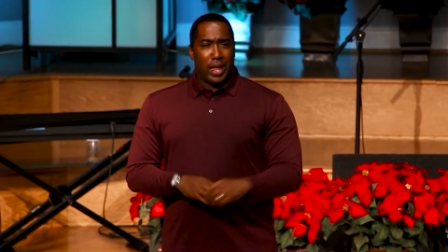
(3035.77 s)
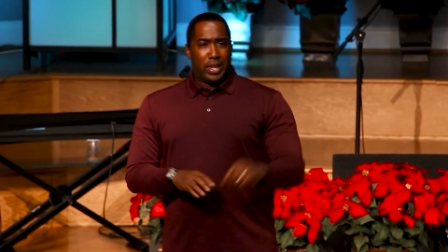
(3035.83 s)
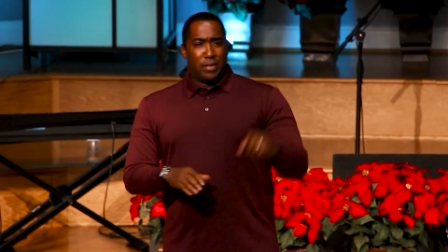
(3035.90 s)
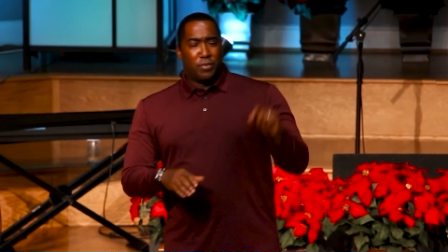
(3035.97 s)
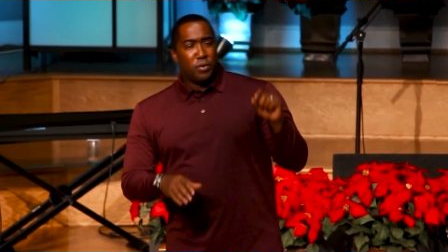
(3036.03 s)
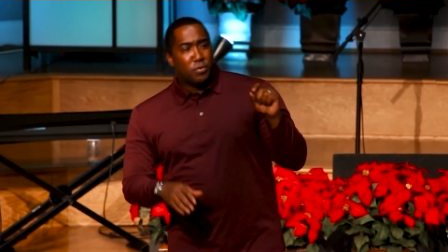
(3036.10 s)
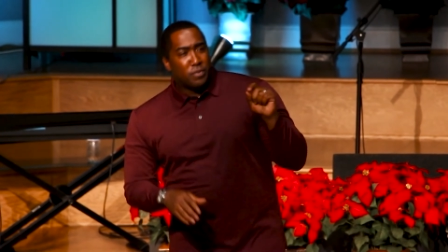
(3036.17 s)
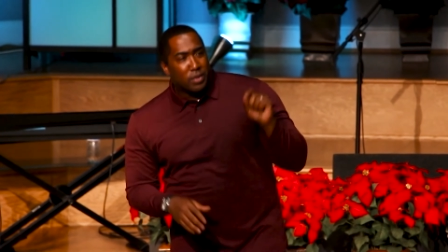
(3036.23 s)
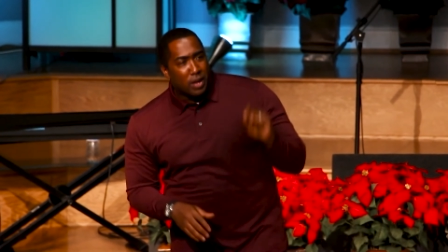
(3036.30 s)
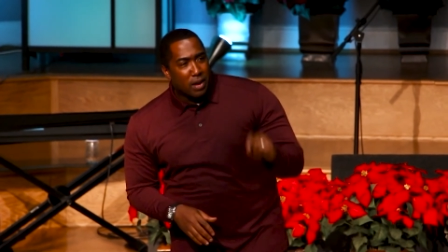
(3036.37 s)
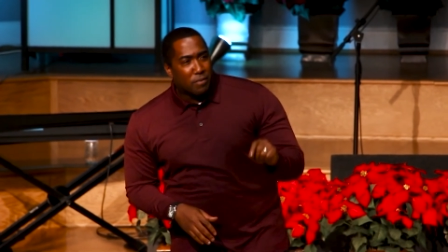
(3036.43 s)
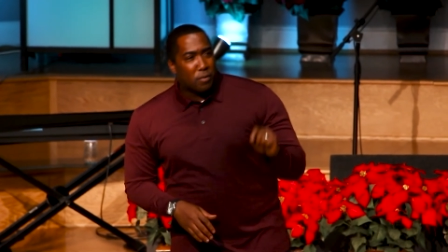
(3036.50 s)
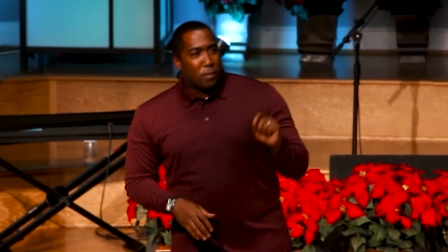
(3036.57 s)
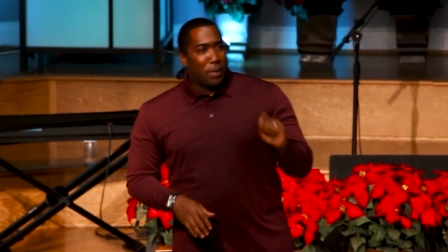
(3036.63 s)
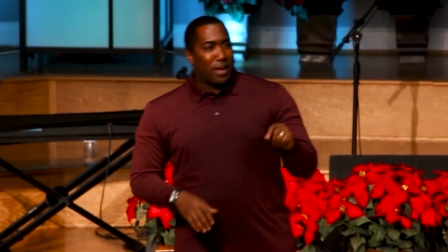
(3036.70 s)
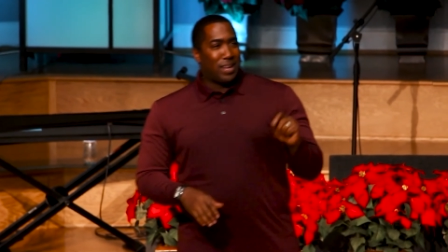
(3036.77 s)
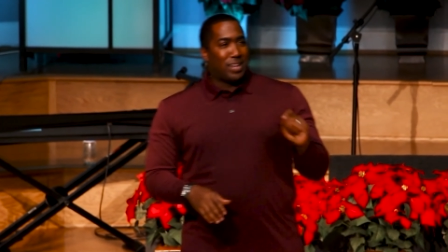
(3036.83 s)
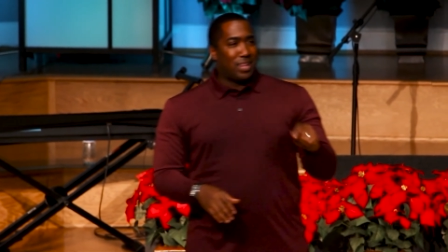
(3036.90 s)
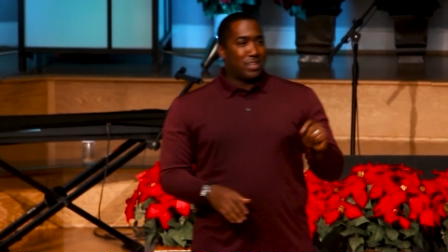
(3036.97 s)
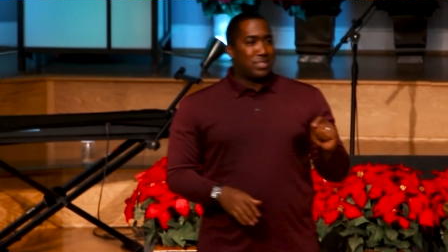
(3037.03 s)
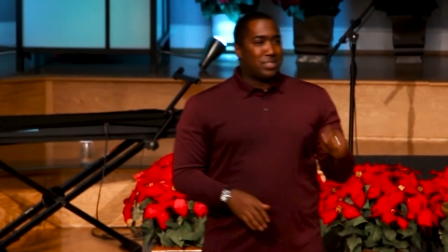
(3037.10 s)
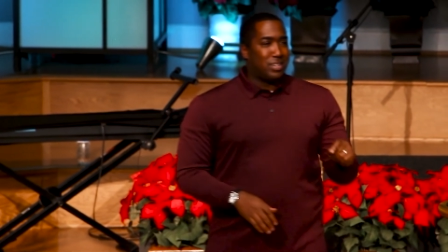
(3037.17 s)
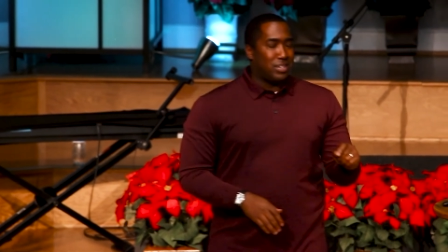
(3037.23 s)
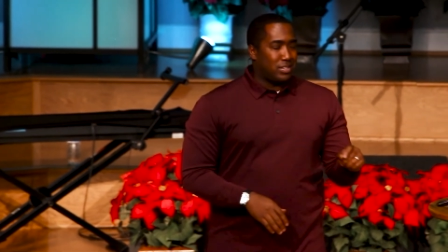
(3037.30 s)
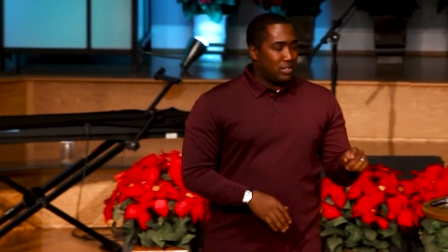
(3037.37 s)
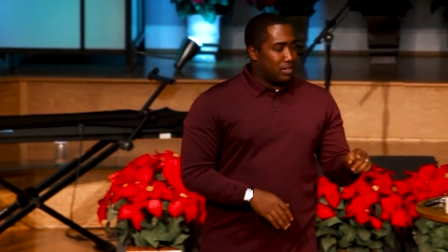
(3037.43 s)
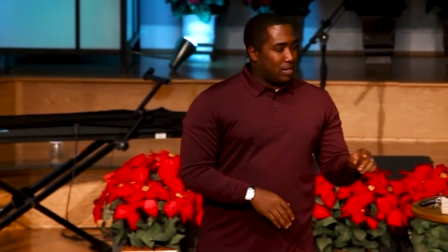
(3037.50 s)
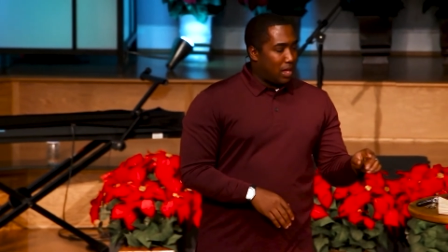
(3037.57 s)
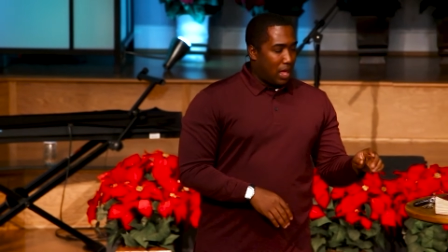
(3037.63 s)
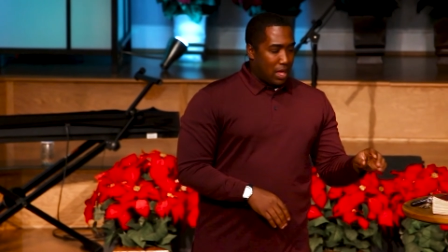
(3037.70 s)
And if you've never made that
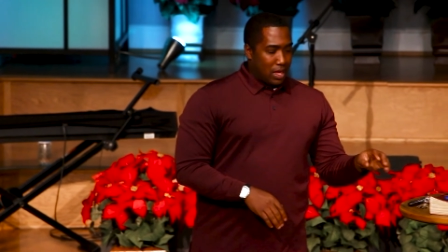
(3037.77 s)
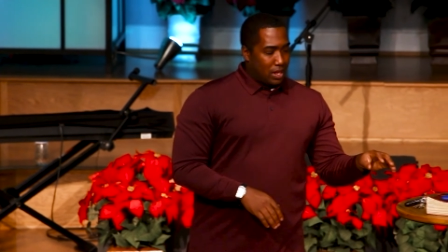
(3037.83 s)
decision,